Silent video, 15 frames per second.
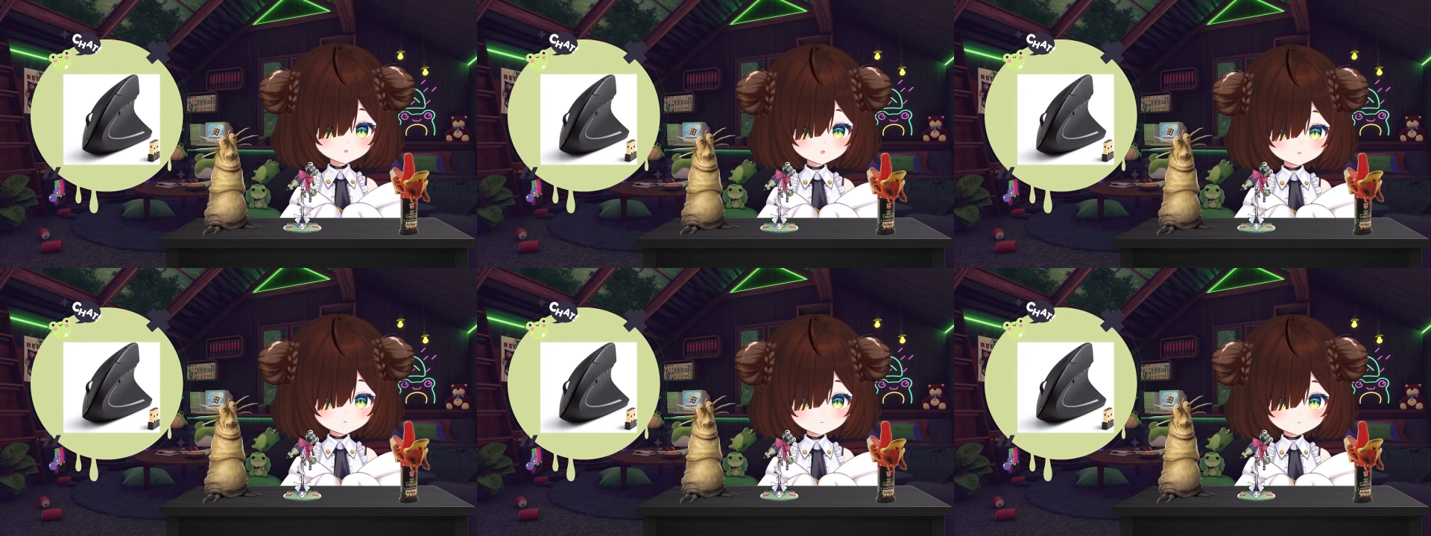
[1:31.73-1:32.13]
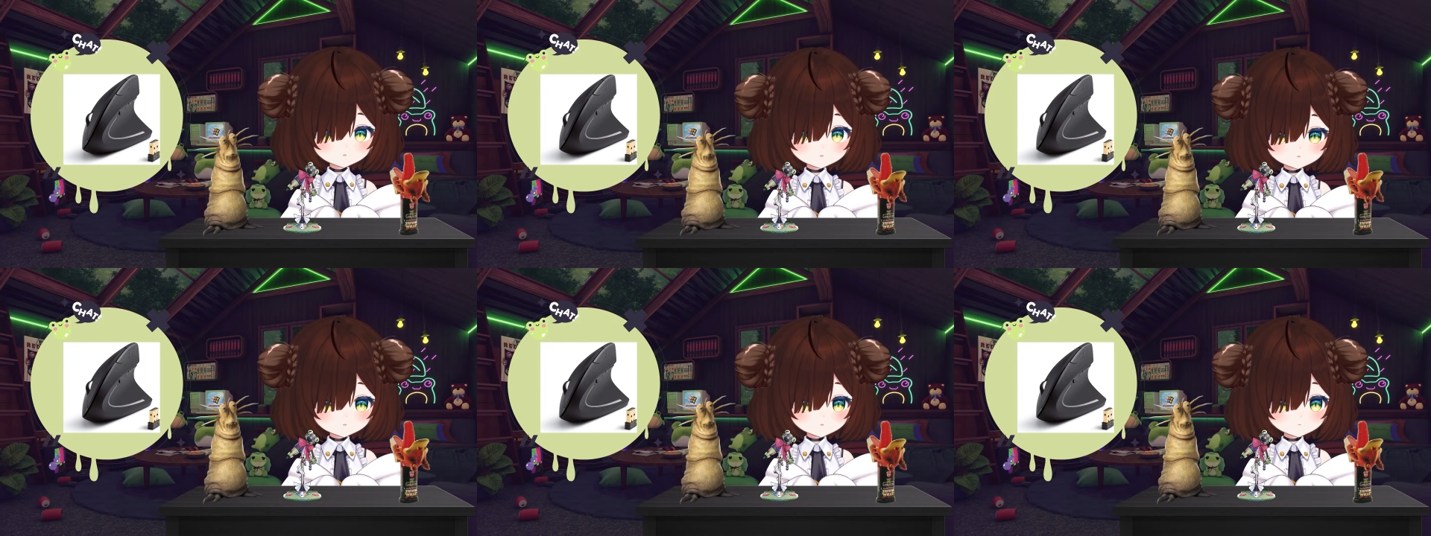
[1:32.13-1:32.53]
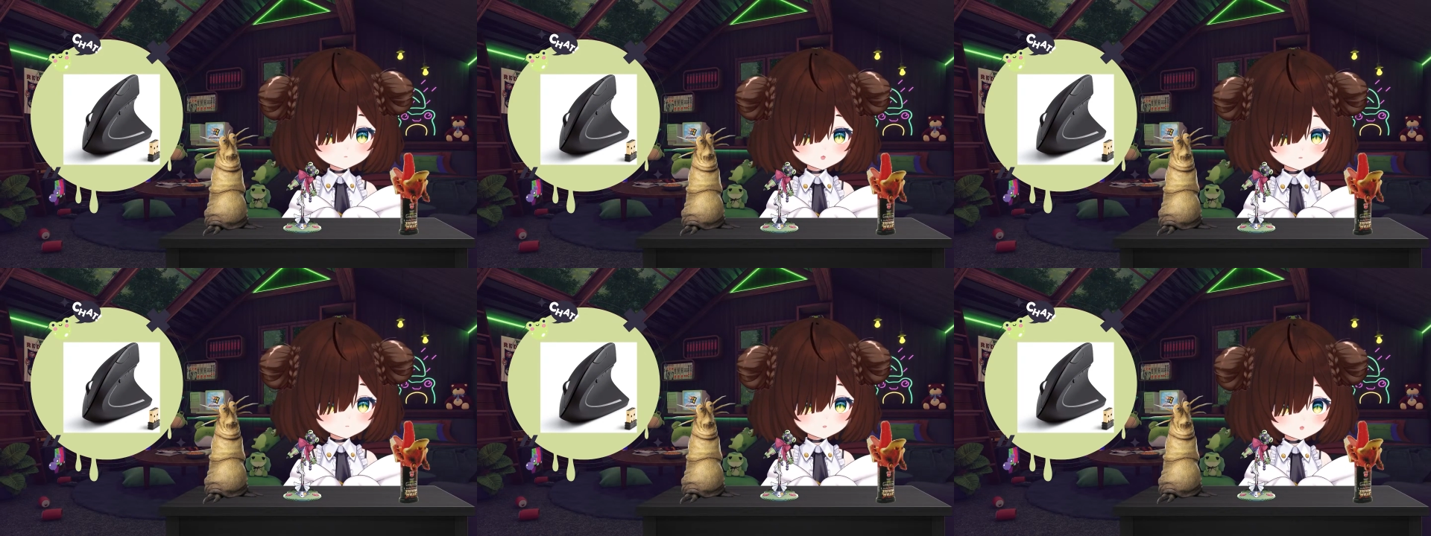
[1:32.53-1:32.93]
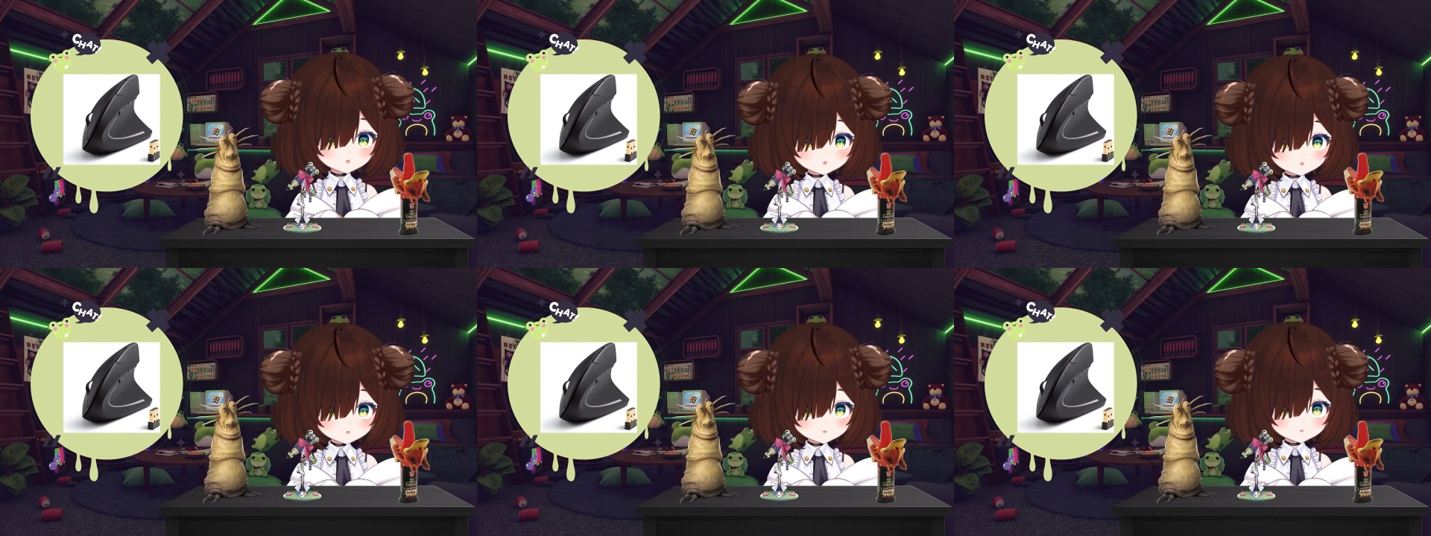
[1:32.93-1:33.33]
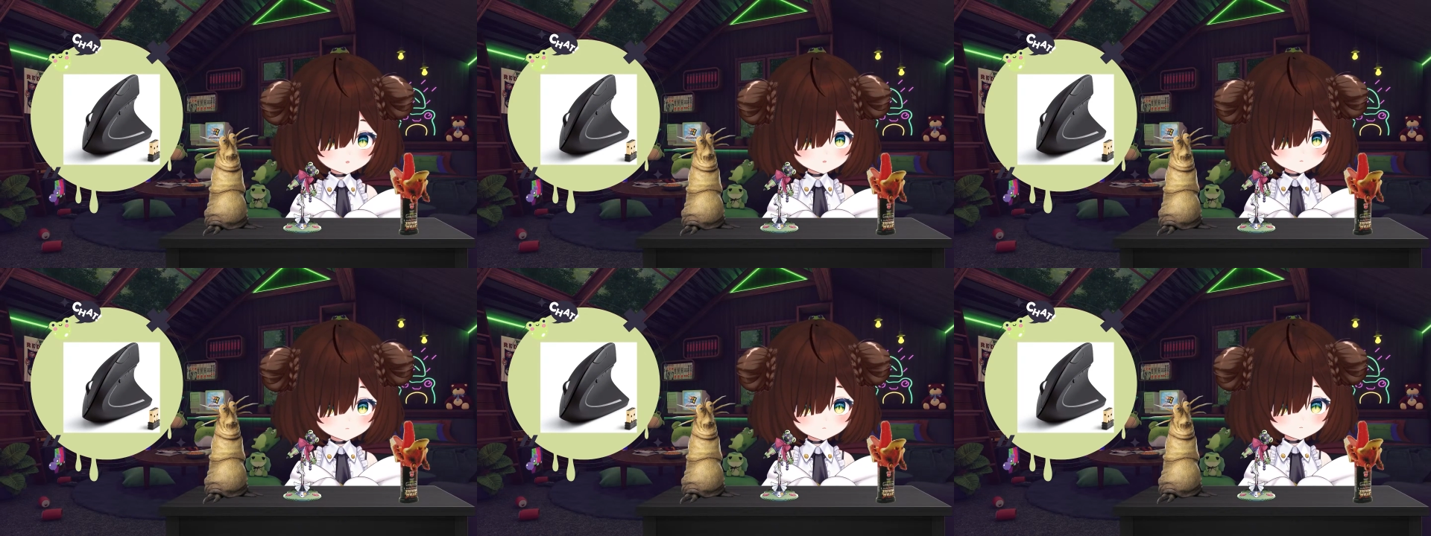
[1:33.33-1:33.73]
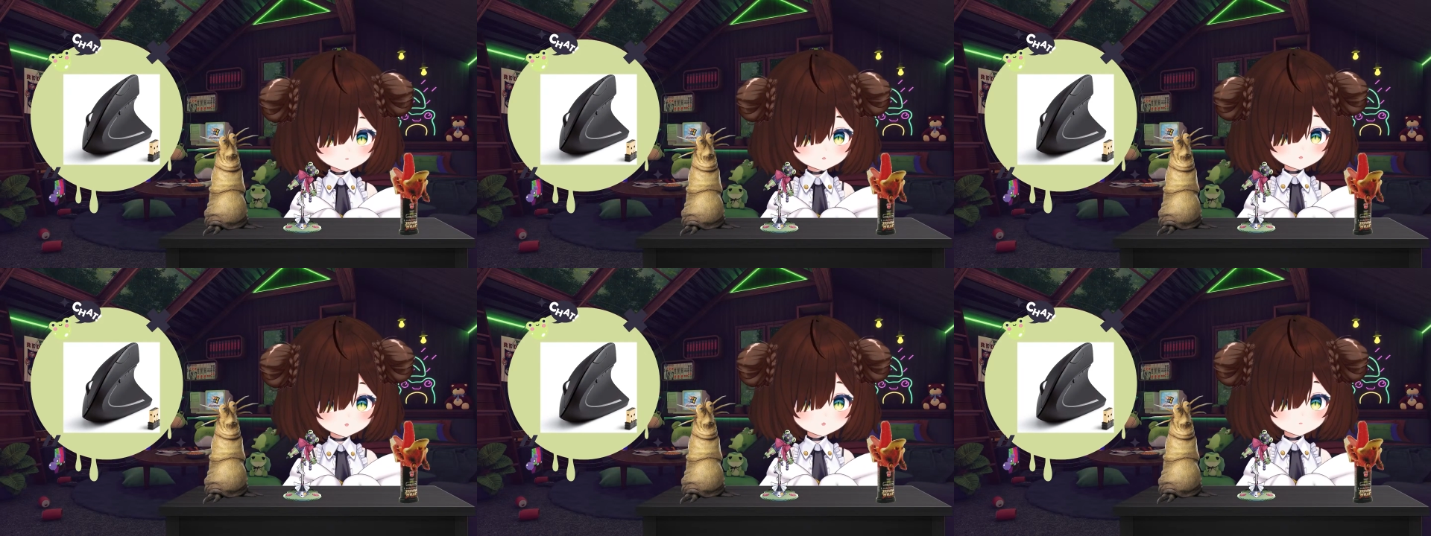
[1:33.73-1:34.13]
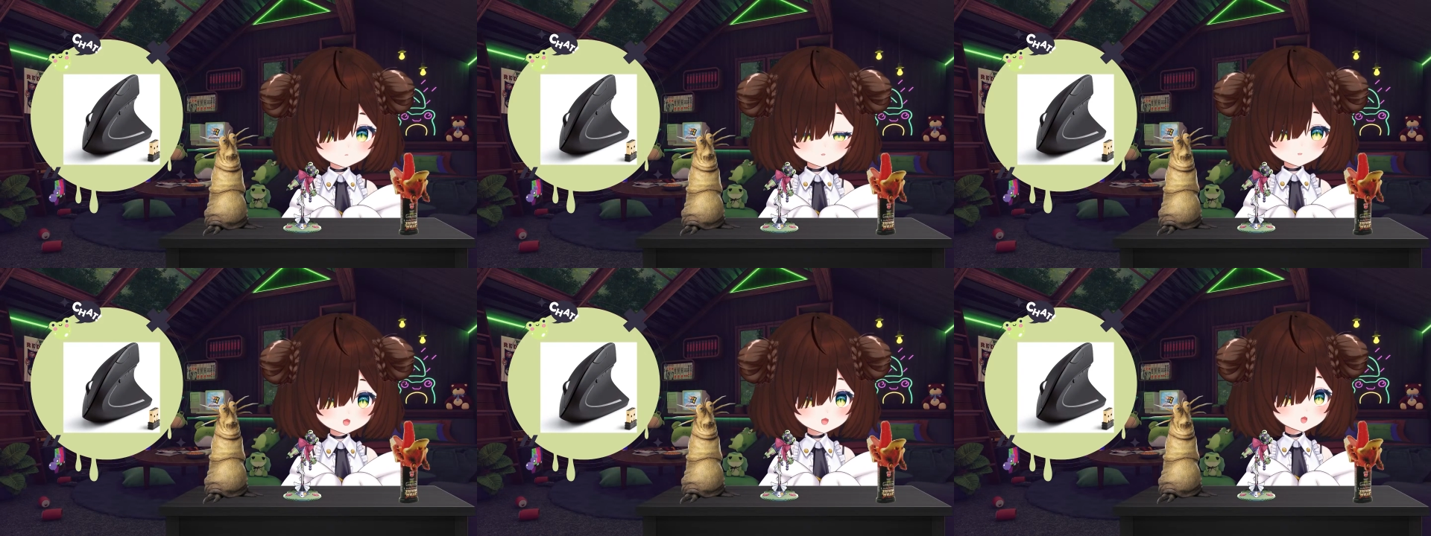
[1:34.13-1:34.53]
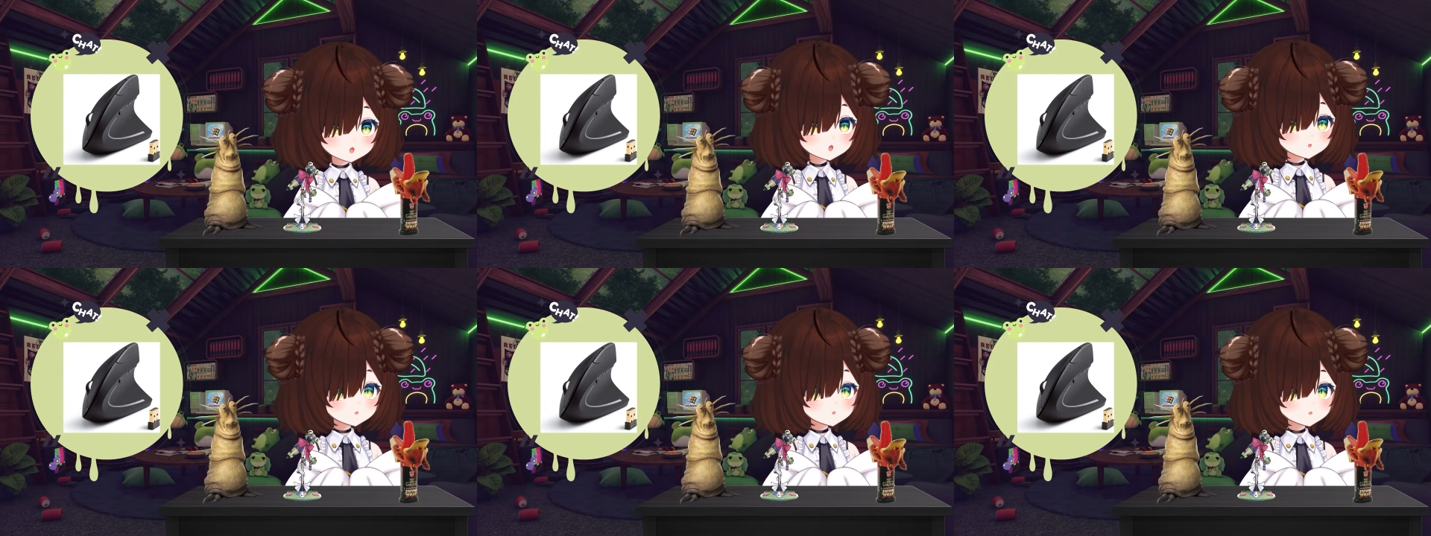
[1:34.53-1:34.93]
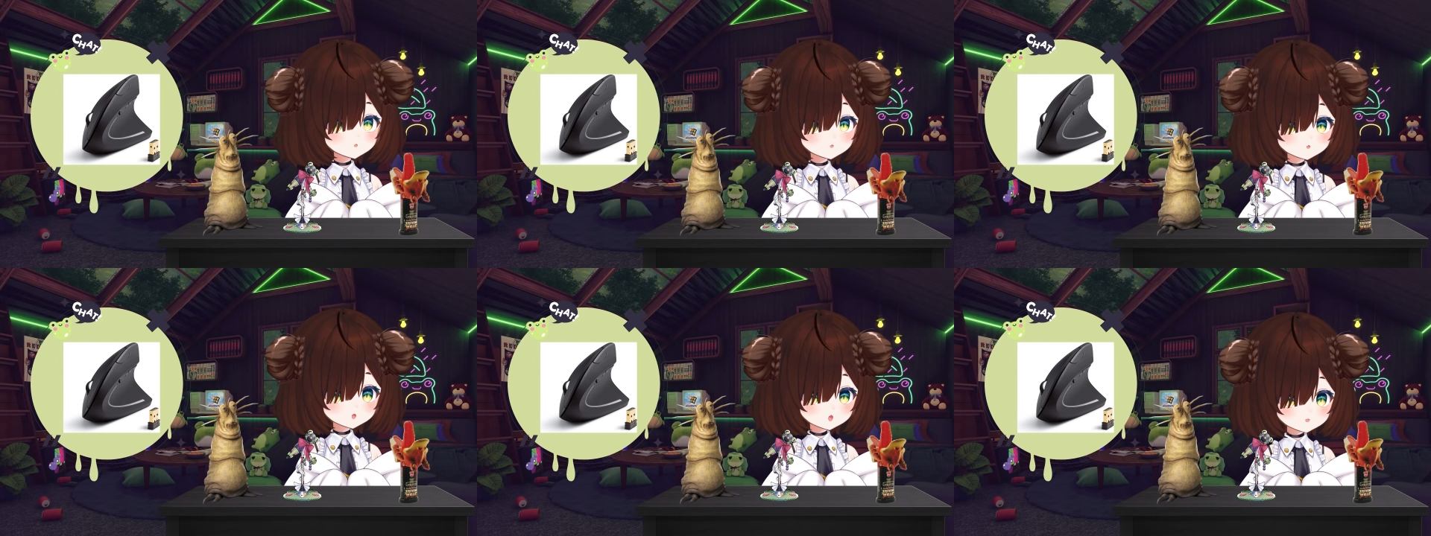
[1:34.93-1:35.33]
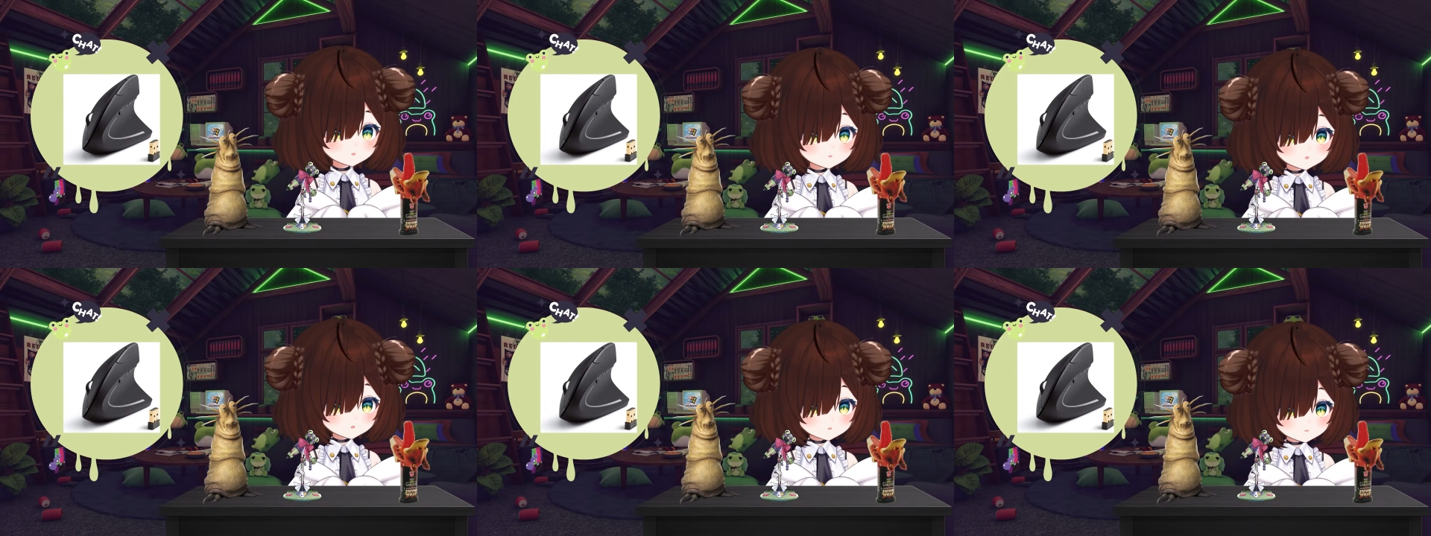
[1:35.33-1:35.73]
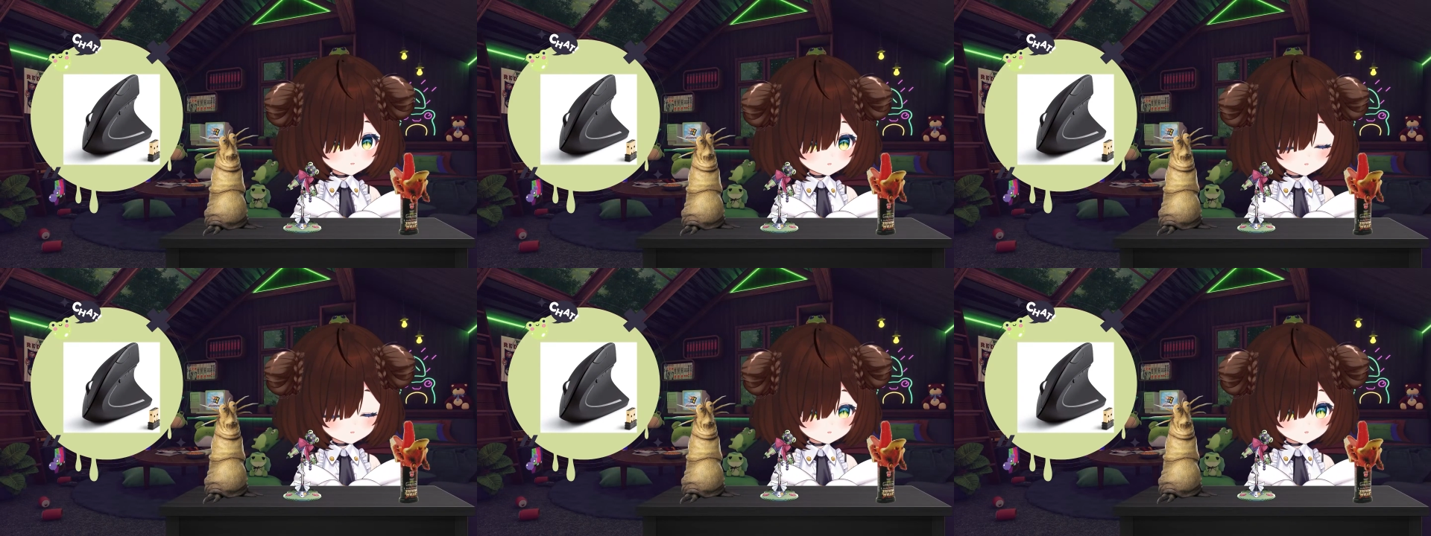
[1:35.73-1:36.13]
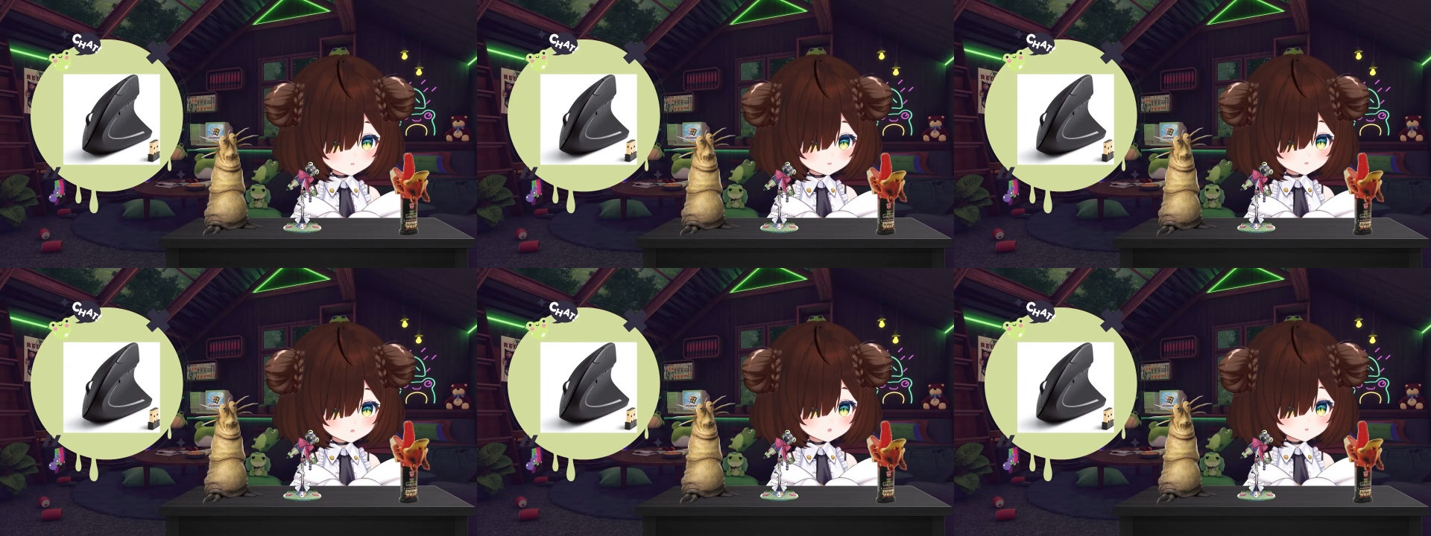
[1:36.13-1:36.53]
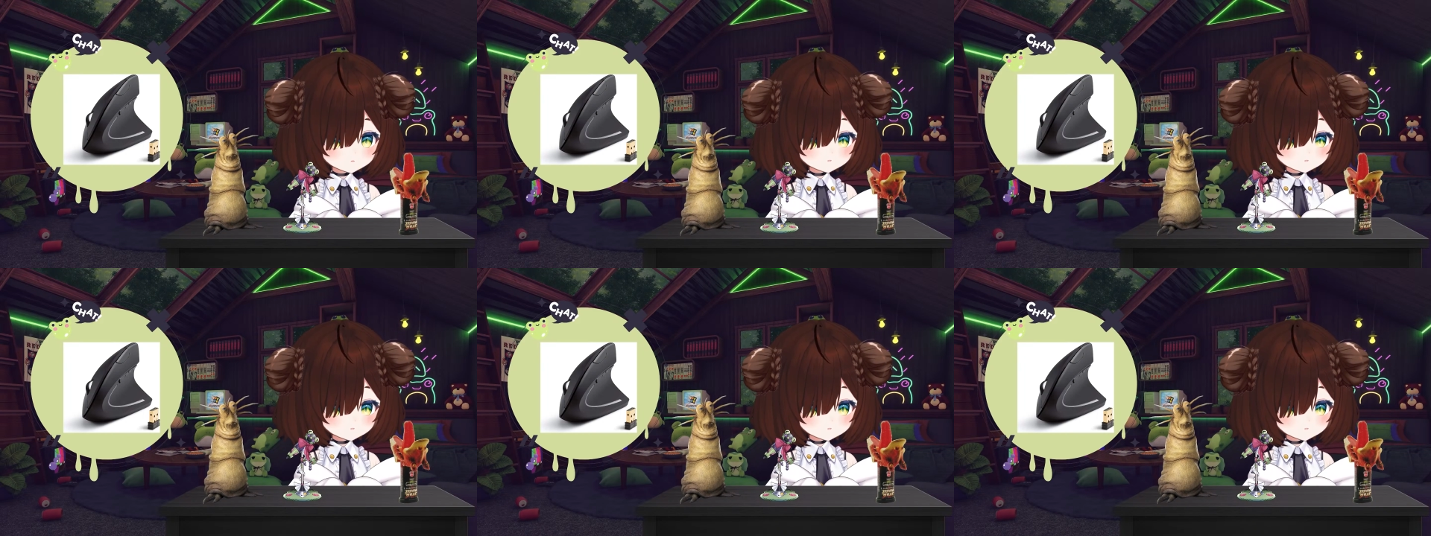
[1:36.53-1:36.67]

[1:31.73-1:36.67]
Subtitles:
[unreadable: no face in view]